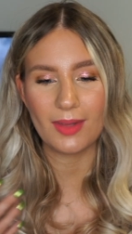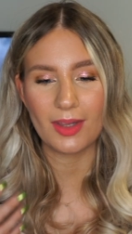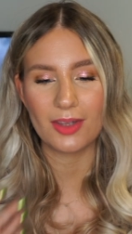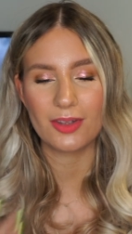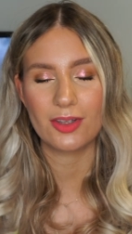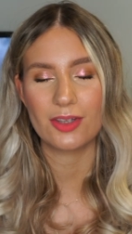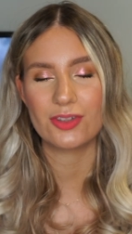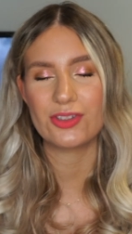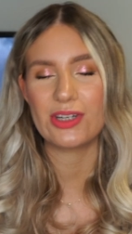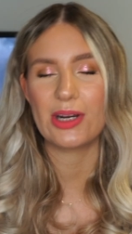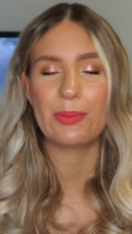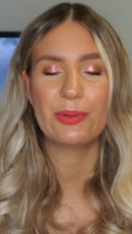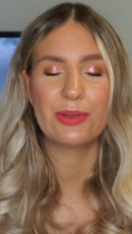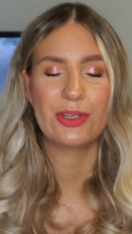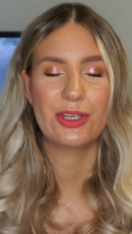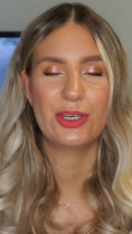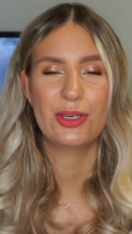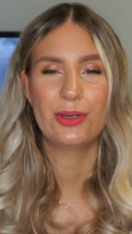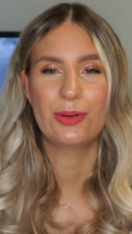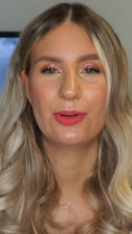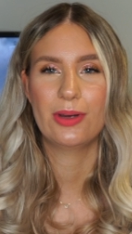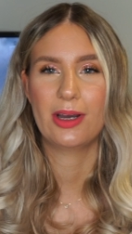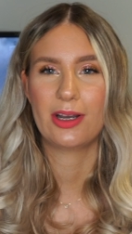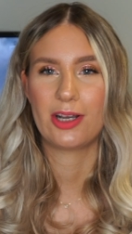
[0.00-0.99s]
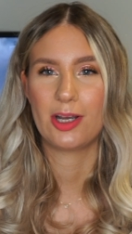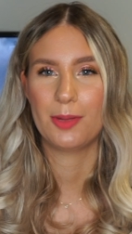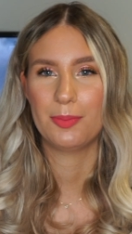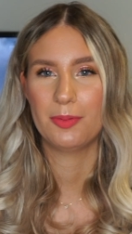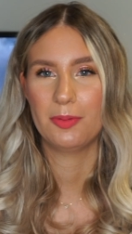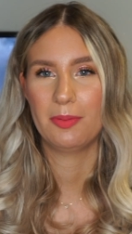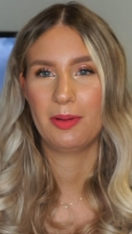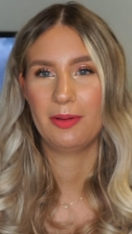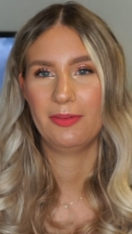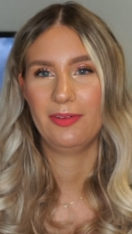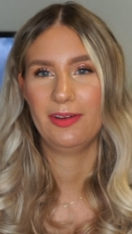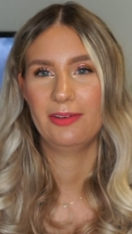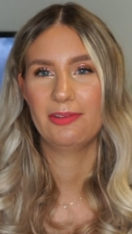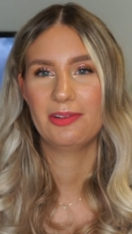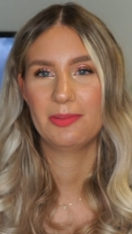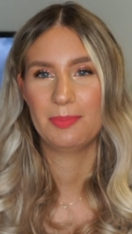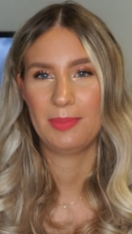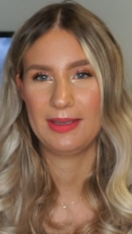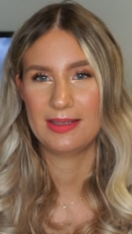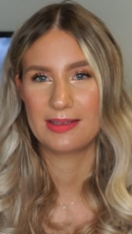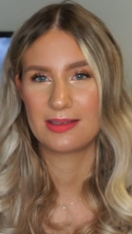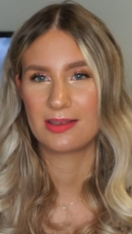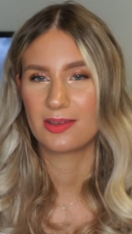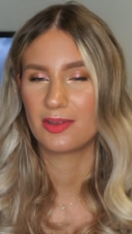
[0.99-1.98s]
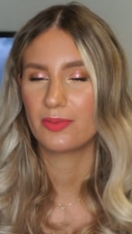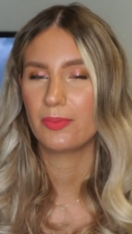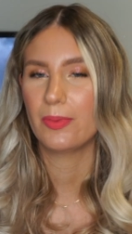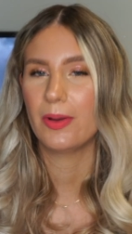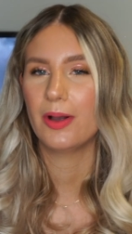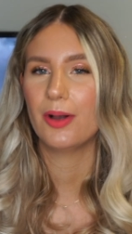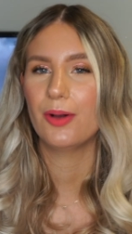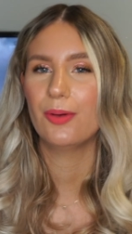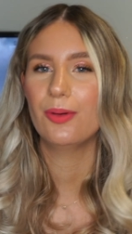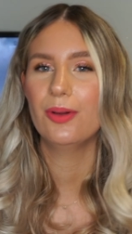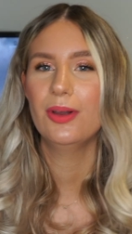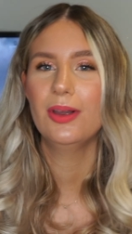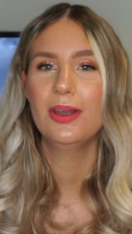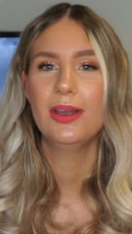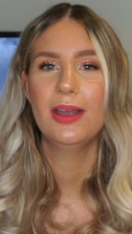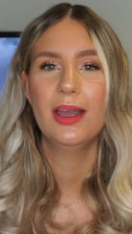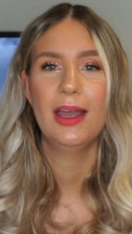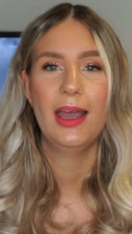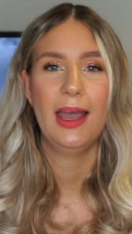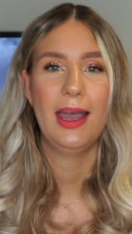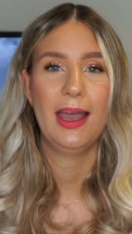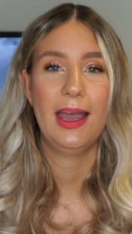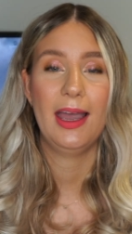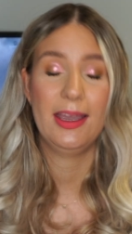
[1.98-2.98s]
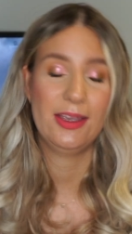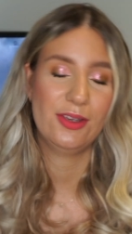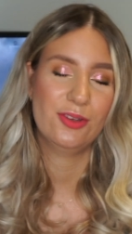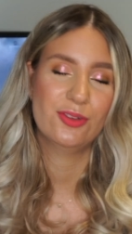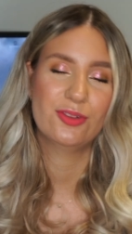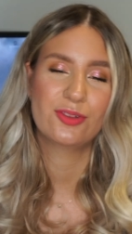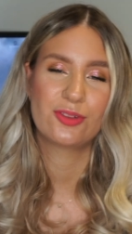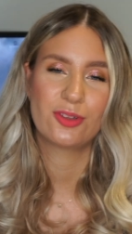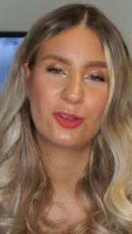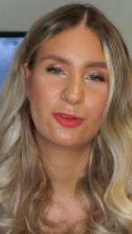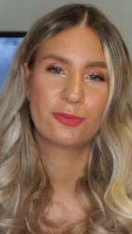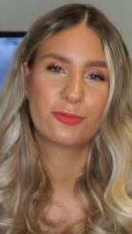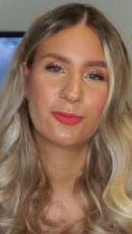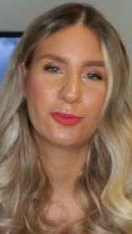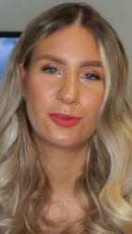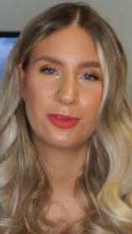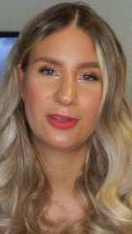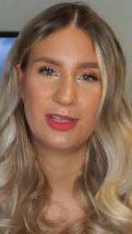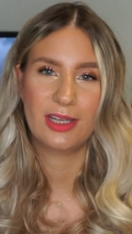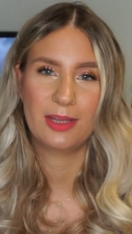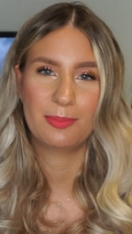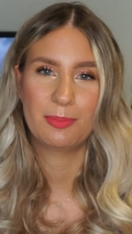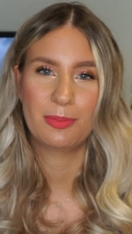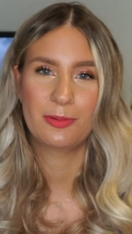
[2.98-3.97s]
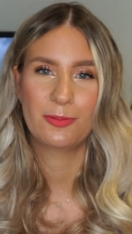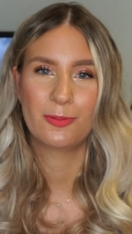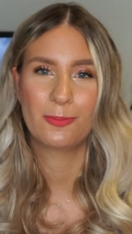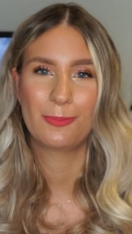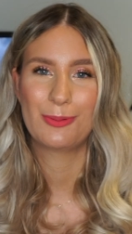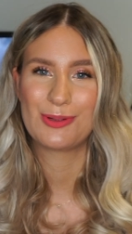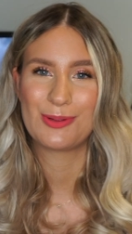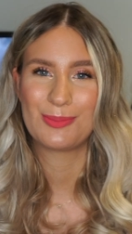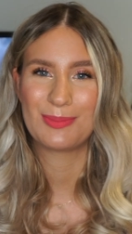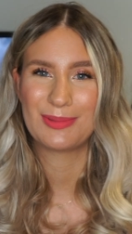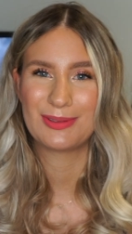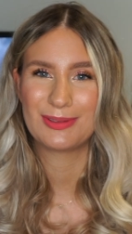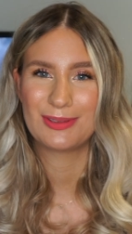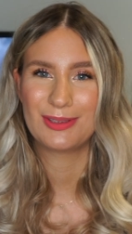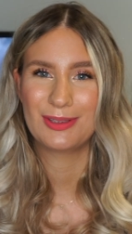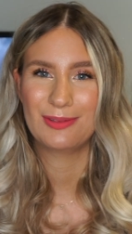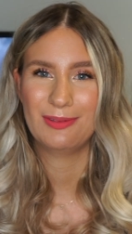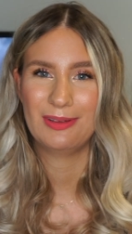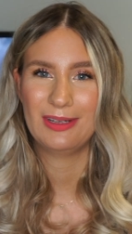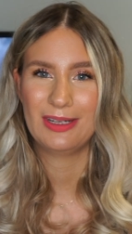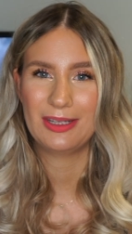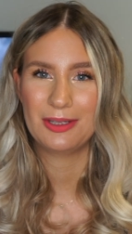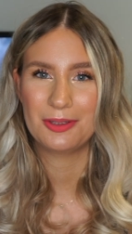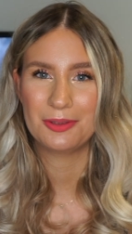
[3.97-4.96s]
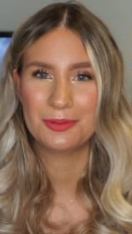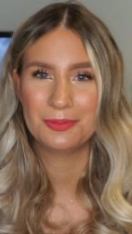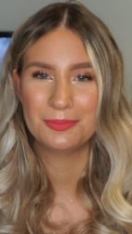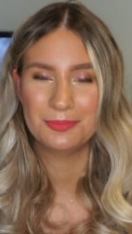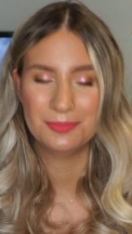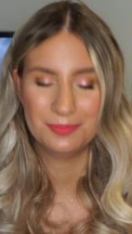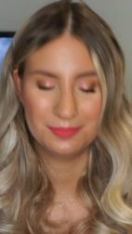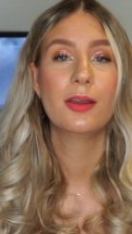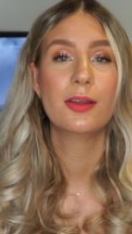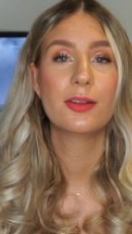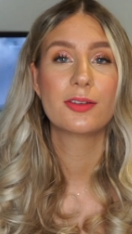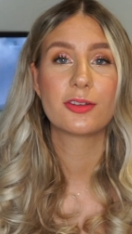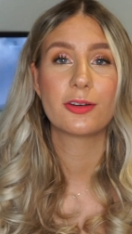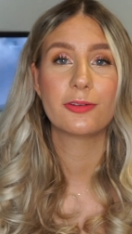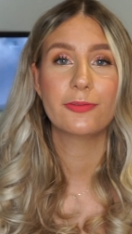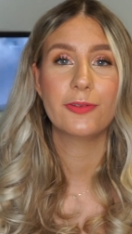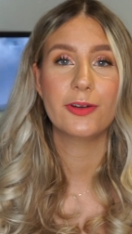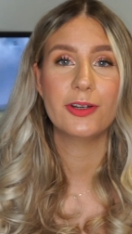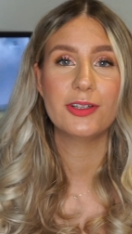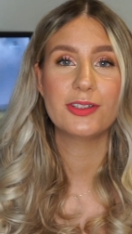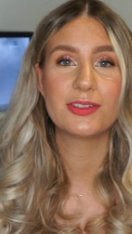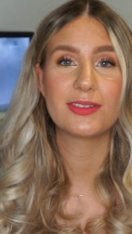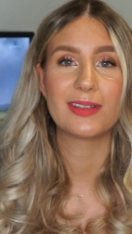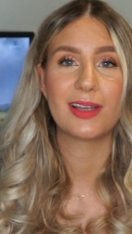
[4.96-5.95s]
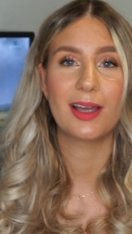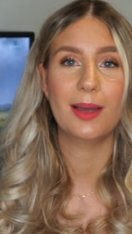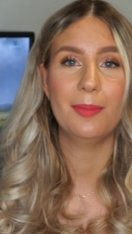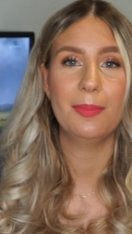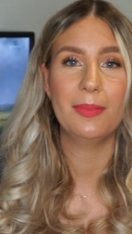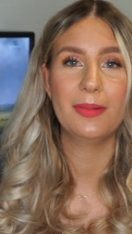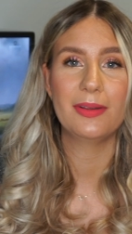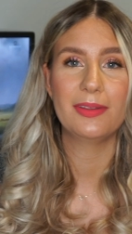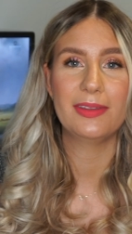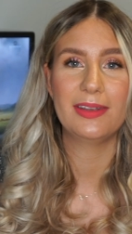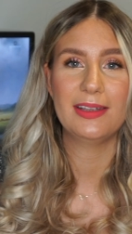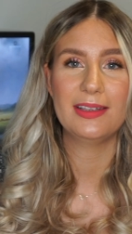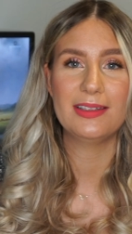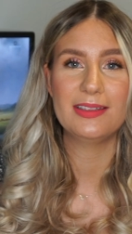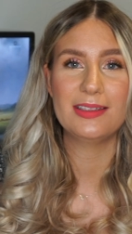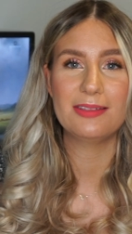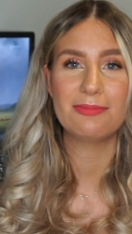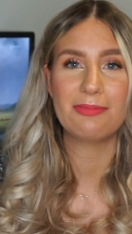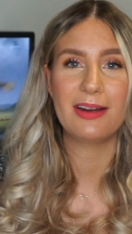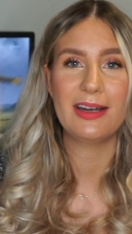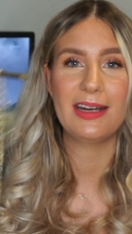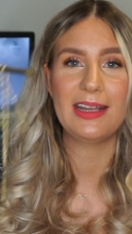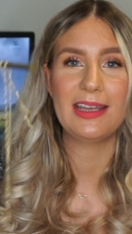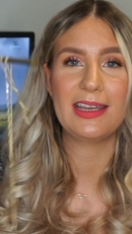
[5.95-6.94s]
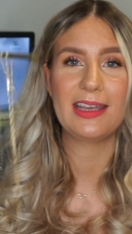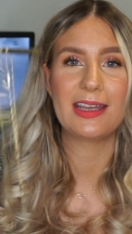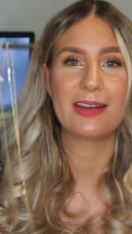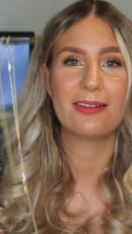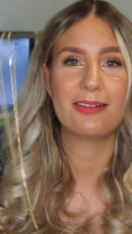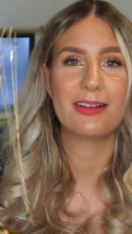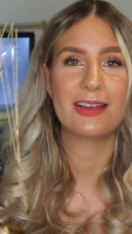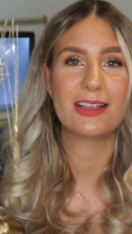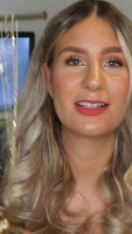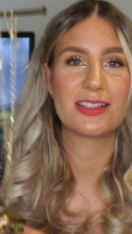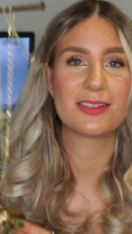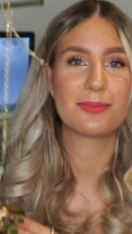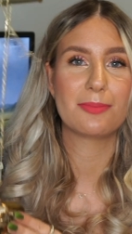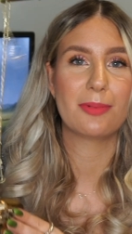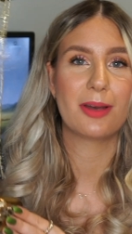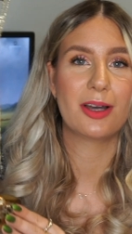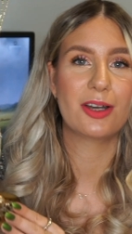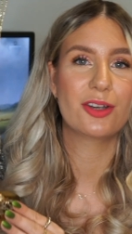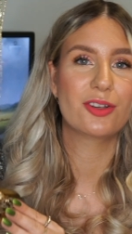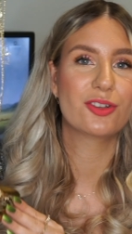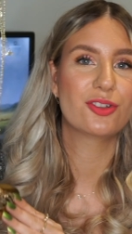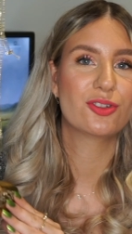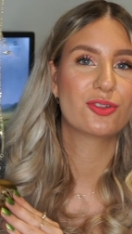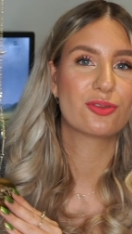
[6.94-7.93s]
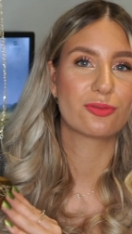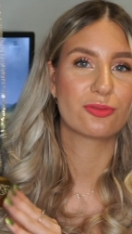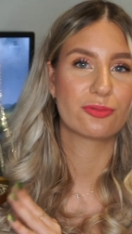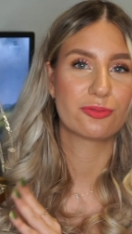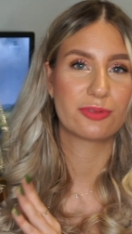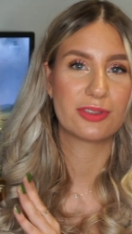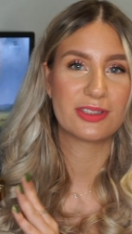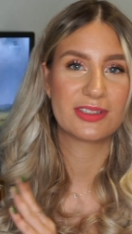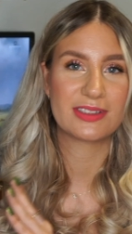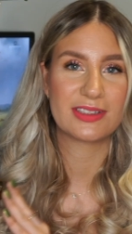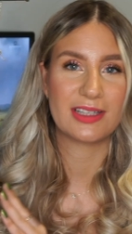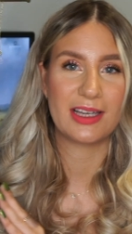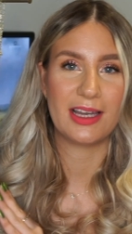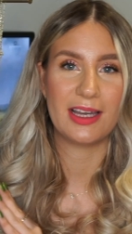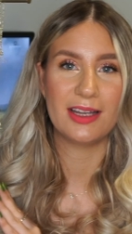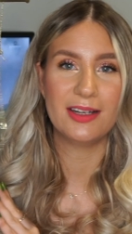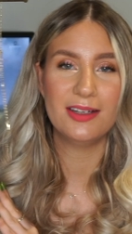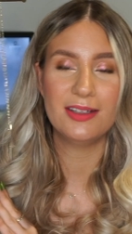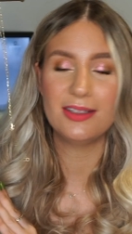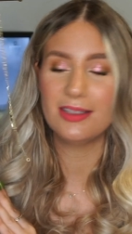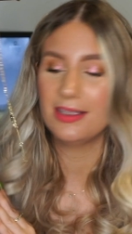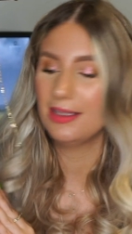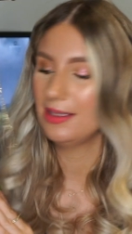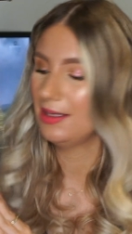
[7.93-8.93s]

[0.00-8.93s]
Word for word: So I'll share with you a couple of my favorite pieces as well, uh, and you just go through that before we jump into the video. So first up, this right here is my jewelry stand.